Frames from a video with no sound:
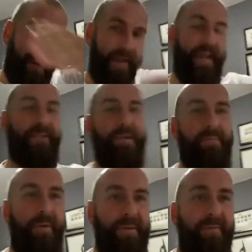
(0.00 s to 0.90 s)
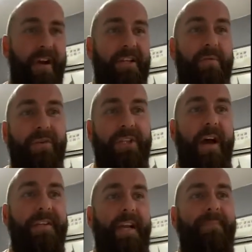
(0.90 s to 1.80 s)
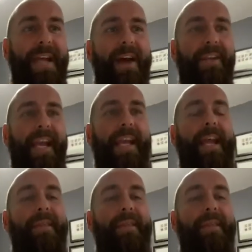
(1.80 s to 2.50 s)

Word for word: And that's when property prices will start to come down again.